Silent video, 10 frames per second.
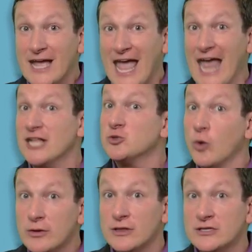And it's
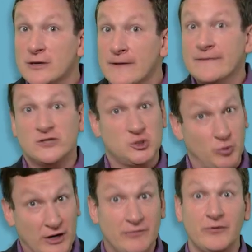worth it.
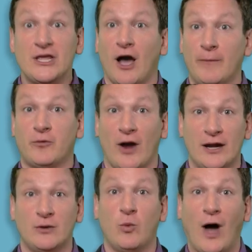Spring for the
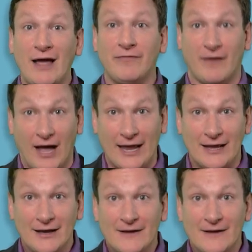upgraded Wi-Fi.